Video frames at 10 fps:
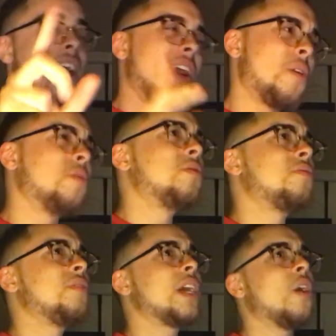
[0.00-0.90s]
And I also
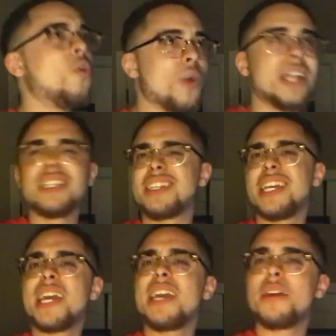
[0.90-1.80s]
feel like O-Red is not
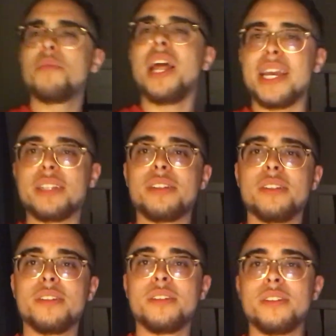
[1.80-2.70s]
taking him light.
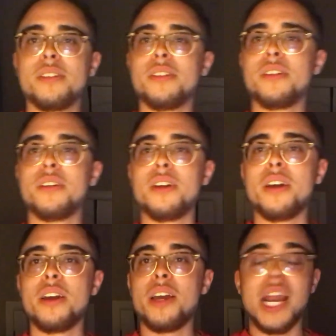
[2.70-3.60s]

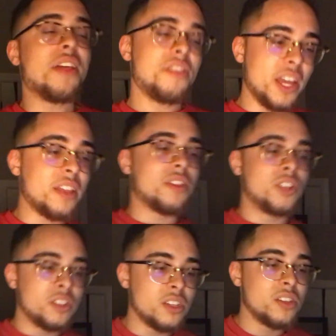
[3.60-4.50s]
And I think
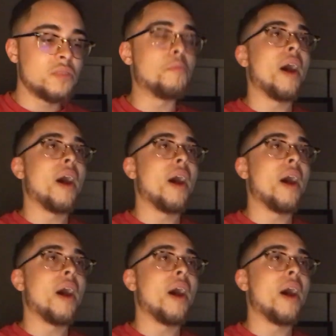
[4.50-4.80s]
this is